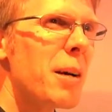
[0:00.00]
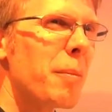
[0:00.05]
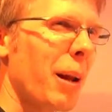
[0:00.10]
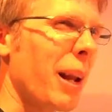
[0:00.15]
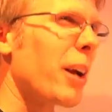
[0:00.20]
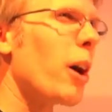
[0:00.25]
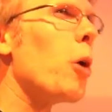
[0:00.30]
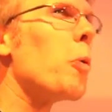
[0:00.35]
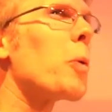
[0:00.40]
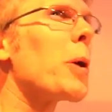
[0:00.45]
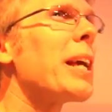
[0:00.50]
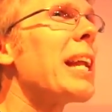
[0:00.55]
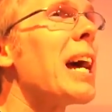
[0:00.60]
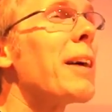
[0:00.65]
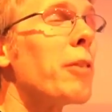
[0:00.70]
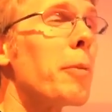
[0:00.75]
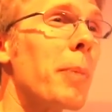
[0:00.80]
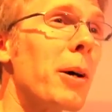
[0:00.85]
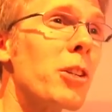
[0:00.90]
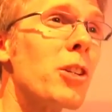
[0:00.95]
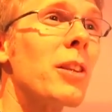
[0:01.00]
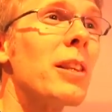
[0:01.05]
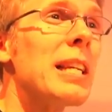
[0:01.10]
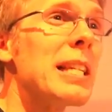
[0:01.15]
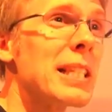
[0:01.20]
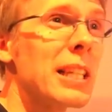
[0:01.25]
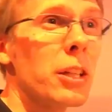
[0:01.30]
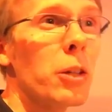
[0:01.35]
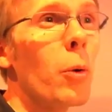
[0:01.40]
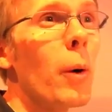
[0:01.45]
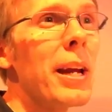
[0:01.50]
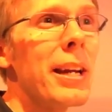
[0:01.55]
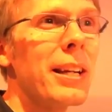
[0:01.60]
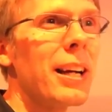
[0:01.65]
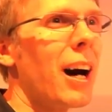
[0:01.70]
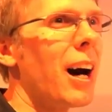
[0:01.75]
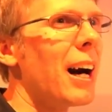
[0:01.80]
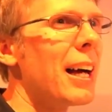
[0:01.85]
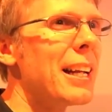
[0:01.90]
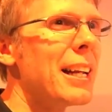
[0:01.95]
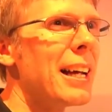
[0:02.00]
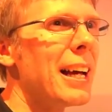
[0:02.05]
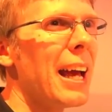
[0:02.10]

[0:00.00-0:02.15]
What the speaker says: but I hope we can have a bunch of these at QuakeCon,